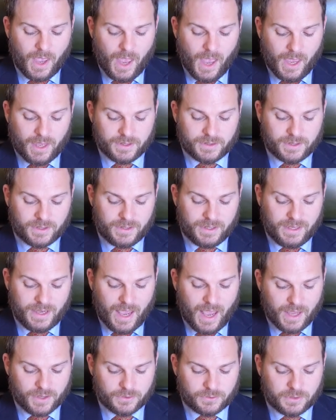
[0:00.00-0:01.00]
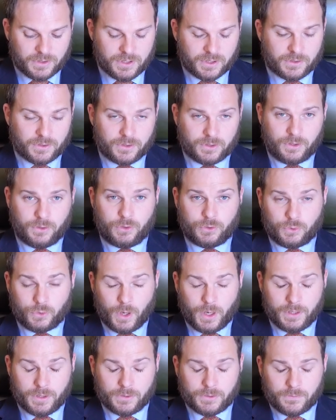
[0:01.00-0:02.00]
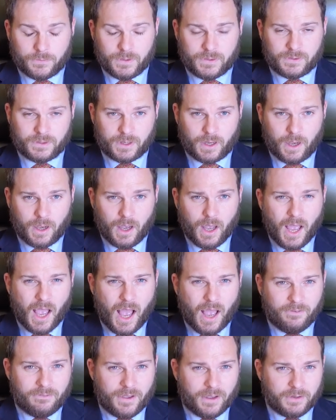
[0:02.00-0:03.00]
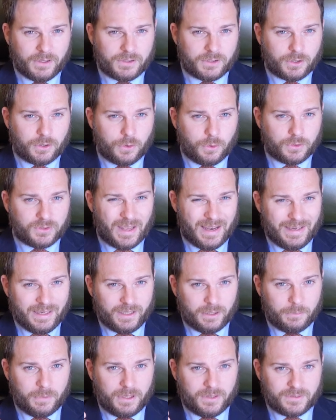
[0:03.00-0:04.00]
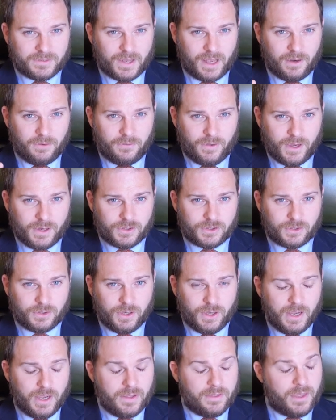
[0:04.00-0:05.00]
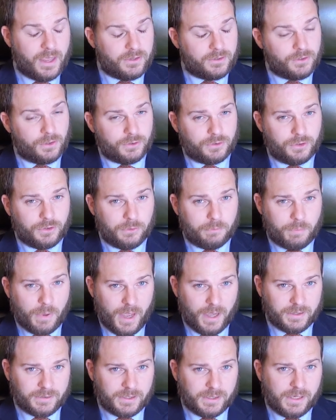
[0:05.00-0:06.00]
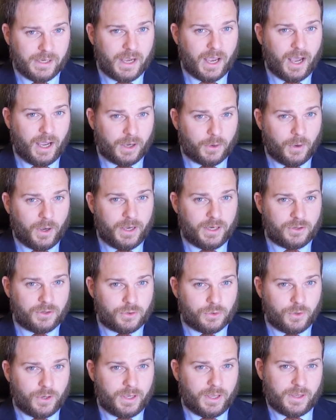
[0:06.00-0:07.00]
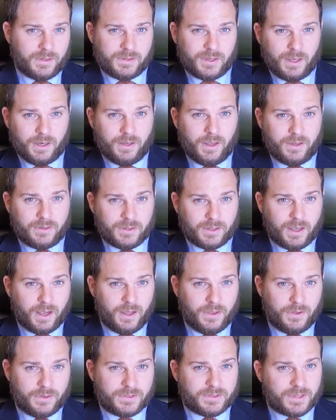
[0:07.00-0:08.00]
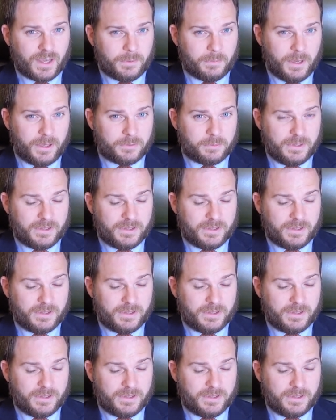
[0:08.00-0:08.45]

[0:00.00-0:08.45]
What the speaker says: and the astringent, so the dryness of the cigar, I found it to cause a little bit of salivation. That's not too bad. I quite enjoy a cigar that makes